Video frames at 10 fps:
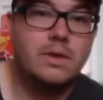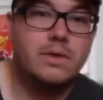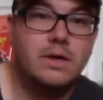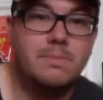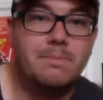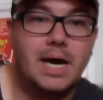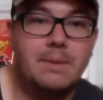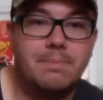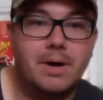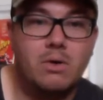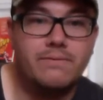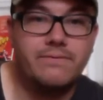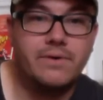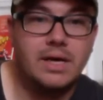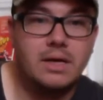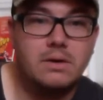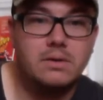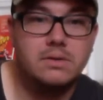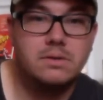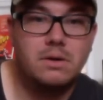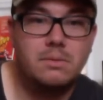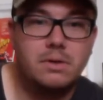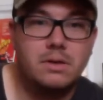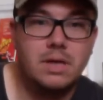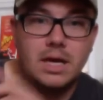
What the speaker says: The Brandbrauer Frick Ensemble.